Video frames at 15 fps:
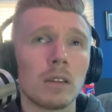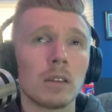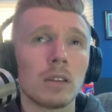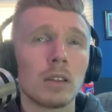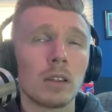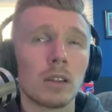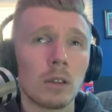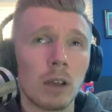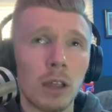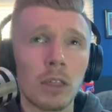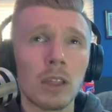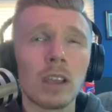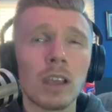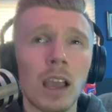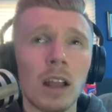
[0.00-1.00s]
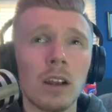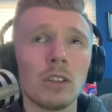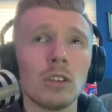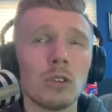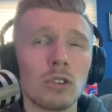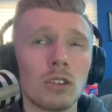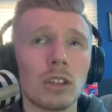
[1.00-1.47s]
Canada
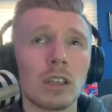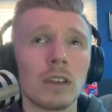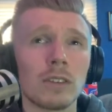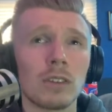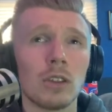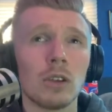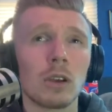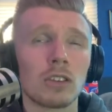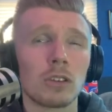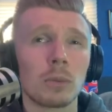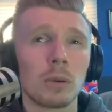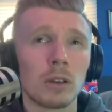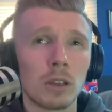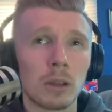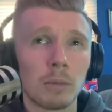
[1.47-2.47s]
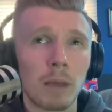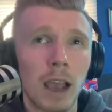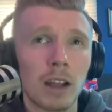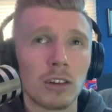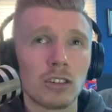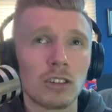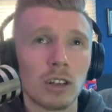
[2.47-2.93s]
usually gives the U.S. a pretty good
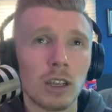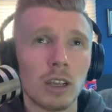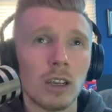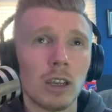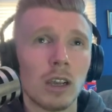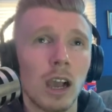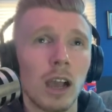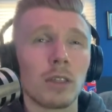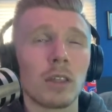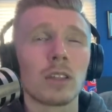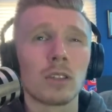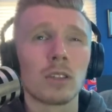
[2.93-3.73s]
match. I think